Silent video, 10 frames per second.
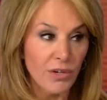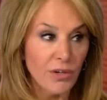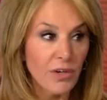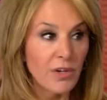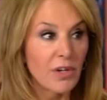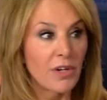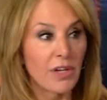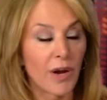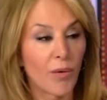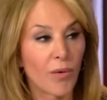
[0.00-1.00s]
and, you
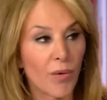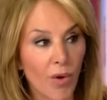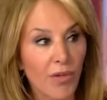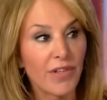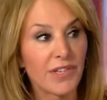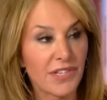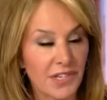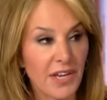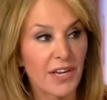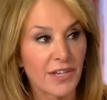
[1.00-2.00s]
know, all these
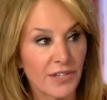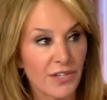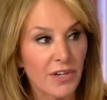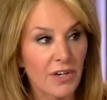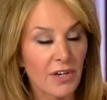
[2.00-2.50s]
cities.